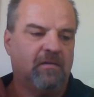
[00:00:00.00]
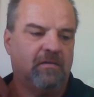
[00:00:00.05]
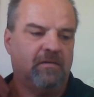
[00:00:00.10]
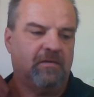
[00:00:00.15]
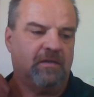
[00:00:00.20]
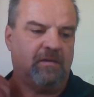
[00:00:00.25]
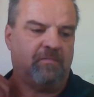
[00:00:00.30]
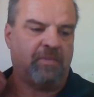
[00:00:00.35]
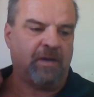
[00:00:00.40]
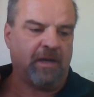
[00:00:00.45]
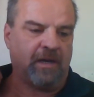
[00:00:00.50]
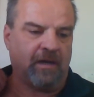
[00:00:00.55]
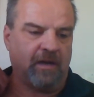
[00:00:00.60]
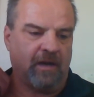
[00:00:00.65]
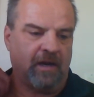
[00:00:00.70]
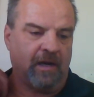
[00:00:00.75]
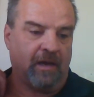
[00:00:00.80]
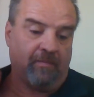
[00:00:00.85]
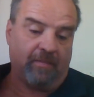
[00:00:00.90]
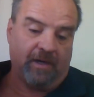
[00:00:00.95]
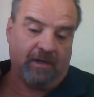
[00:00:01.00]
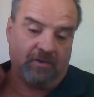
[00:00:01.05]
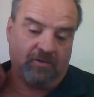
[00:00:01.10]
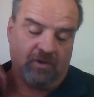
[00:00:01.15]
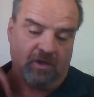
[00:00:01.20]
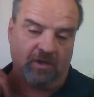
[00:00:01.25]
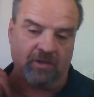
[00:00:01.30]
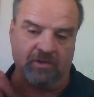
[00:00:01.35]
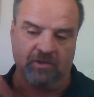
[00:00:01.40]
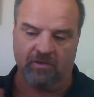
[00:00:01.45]
depending on how many
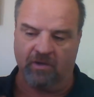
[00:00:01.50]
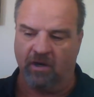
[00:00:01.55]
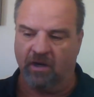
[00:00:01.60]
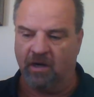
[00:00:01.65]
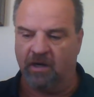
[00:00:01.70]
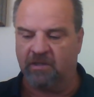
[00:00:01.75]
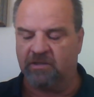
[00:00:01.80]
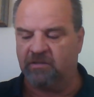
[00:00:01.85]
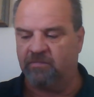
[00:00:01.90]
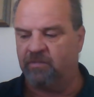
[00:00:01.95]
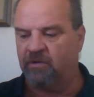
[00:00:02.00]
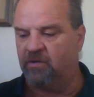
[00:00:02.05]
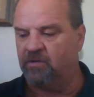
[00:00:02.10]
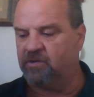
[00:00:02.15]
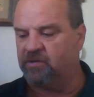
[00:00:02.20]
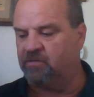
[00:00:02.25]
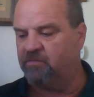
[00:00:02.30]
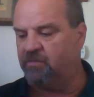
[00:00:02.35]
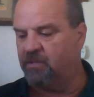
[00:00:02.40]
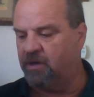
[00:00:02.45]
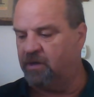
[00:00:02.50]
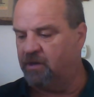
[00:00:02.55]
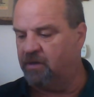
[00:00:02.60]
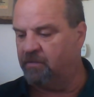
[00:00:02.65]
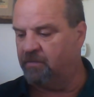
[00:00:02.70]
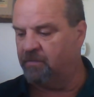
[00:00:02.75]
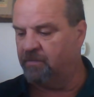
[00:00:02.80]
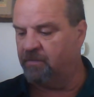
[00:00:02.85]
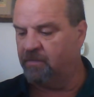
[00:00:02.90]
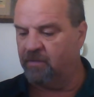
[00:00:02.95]
drugs you're on, I suppose. But
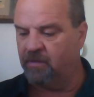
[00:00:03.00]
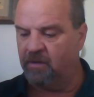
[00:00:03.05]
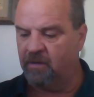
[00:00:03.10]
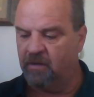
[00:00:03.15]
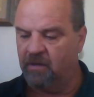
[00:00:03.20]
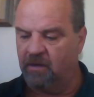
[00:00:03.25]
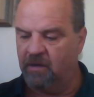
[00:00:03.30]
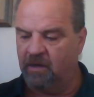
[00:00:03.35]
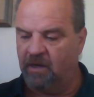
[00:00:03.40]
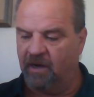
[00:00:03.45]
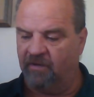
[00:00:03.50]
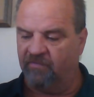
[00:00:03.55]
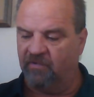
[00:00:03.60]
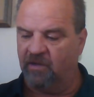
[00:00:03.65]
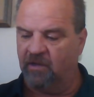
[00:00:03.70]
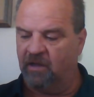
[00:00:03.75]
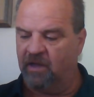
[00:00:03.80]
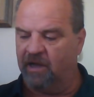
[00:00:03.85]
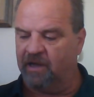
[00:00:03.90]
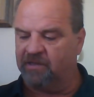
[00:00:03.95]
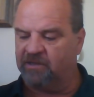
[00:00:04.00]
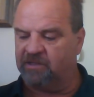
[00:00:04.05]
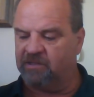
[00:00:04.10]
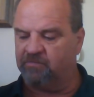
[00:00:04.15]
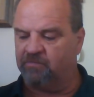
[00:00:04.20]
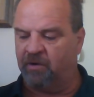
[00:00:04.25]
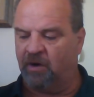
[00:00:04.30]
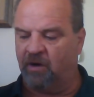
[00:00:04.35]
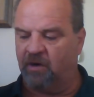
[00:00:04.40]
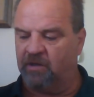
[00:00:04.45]
nevertheless,
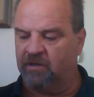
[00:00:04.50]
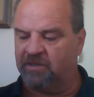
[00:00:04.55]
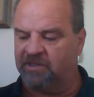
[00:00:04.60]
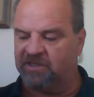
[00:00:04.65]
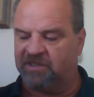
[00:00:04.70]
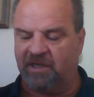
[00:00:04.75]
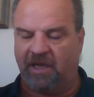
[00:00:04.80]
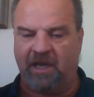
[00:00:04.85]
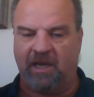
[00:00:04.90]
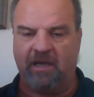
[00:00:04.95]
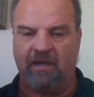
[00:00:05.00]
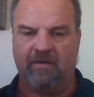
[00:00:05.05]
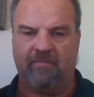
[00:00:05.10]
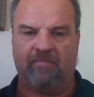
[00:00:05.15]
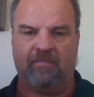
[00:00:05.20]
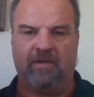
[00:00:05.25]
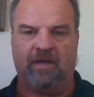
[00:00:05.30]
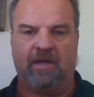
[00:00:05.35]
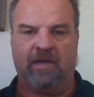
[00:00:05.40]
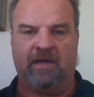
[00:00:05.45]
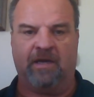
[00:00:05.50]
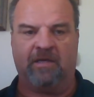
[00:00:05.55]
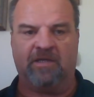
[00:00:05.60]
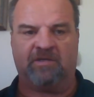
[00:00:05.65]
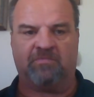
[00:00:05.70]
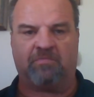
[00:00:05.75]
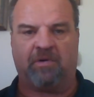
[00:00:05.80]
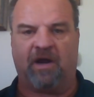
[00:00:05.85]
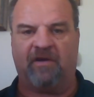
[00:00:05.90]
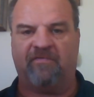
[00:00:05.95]
Part C
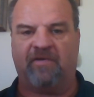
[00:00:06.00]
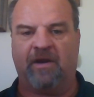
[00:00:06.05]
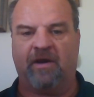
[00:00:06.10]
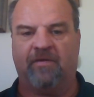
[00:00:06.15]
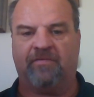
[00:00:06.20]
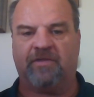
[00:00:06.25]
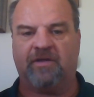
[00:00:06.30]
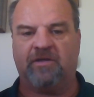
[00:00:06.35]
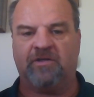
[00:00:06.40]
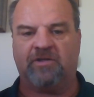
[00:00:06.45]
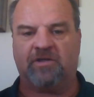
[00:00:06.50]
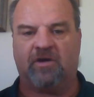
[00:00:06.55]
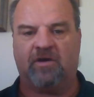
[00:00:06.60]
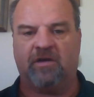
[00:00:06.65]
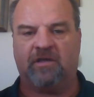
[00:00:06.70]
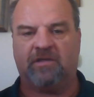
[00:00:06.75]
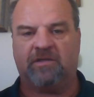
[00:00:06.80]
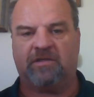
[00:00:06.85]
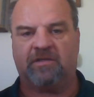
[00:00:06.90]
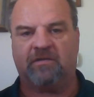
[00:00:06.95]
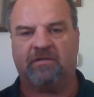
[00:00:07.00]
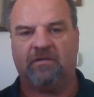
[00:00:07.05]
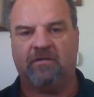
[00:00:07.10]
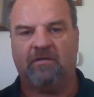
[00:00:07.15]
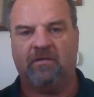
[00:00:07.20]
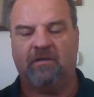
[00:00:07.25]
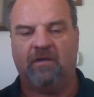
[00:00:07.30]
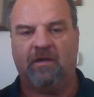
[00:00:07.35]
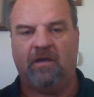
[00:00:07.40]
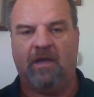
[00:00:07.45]
is private health insurance,
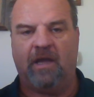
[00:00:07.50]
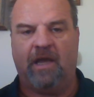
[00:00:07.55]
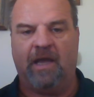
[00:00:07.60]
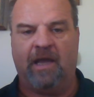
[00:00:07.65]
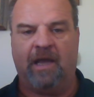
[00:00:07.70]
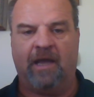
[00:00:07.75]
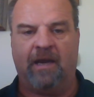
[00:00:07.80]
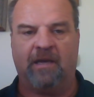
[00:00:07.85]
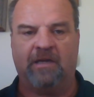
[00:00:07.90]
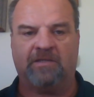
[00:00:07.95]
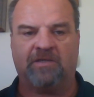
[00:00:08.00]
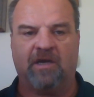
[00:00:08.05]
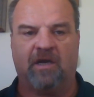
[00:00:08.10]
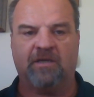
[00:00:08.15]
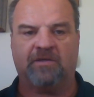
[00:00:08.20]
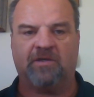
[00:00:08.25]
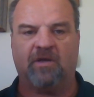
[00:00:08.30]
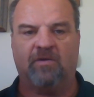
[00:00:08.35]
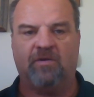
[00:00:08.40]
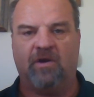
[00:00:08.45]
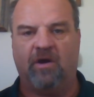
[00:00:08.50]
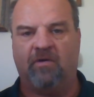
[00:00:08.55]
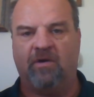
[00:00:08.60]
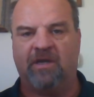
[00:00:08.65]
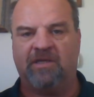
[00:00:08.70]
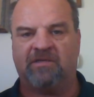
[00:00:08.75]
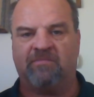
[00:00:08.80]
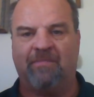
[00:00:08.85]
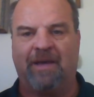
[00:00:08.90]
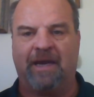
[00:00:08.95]
and it's also known
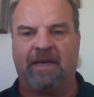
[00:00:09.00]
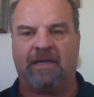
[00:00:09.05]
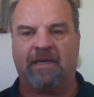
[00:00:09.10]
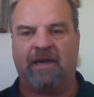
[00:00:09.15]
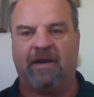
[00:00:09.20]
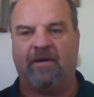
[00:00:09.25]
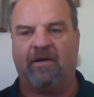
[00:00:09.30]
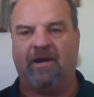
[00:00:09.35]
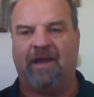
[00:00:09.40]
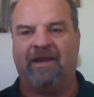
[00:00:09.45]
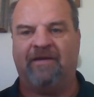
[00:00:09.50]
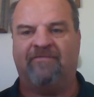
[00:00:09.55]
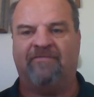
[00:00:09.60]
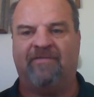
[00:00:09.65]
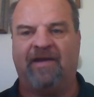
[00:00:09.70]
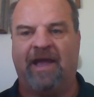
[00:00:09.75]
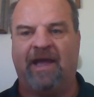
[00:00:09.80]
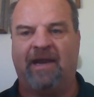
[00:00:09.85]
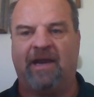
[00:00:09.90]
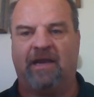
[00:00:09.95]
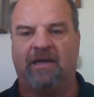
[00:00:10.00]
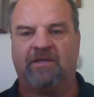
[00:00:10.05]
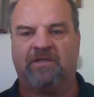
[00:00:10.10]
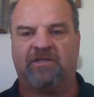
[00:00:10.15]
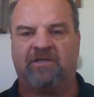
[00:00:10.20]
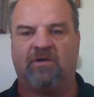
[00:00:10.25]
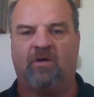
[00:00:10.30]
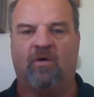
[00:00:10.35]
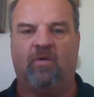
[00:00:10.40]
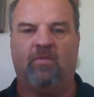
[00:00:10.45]
as Medicare Advantage.
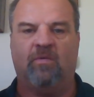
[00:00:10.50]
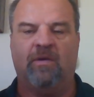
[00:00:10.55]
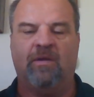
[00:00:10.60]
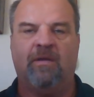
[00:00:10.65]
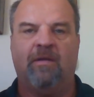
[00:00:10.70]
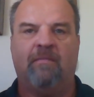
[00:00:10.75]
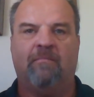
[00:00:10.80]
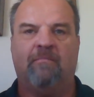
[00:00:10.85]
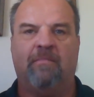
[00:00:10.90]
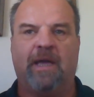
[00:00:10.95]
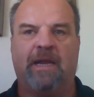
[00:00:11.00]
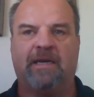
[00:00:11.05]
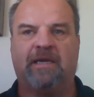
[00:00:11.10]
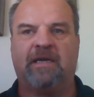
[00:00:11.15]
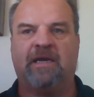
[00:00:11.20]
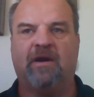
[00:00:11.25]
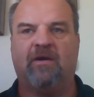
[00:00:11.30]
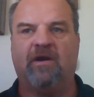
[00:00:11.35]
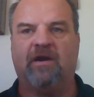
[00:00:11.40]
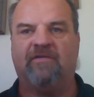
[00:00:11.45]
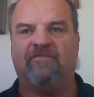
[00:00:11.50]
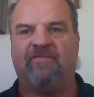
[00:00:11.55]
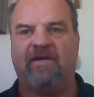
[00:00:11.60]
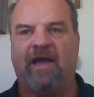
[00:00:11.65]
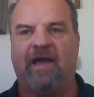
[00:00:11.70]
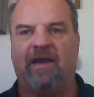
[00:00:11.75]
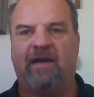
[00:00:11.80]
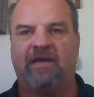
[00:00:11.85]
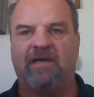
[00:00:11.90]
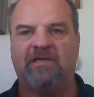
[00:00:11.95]
So Medicare
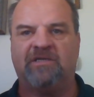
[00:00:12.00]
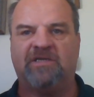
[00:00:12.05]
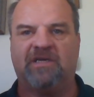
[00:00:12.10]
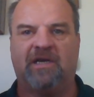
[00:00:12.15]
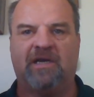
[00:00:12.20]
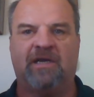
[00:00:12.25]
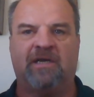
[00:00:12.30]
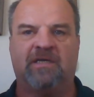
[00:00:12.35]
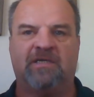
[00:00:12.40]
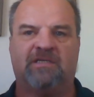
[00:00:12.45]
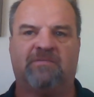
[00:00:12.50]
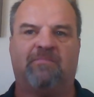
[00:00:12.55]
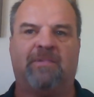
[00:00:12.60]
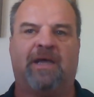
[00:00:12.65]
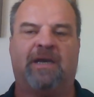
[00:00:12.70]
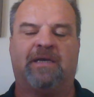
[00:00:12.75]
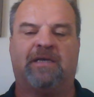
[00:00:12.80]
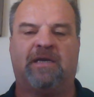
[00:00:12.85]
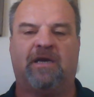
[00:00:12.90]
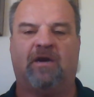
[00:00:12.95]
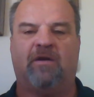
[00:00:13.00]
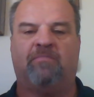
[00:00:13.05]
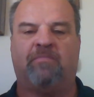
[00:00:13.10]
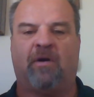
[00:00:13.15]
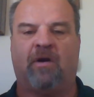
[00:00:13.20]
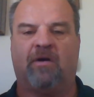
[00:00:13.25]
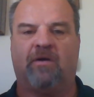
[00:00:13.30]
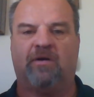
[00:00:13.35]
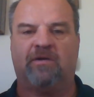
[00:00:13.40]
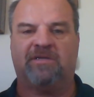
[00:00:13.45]
Advantage is Medicare
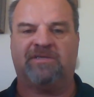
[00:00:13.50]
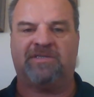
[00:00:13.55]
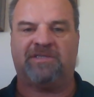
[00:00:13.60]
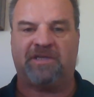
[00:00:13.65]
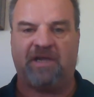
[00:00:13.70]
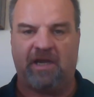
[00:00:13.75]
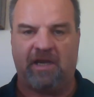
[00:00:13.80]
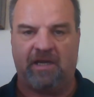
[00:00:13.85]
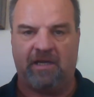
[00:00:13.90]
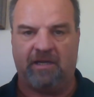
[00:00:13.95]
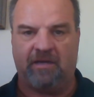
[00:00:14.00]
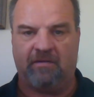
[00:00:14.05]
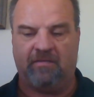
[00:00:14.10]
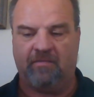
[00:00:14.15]
Part C.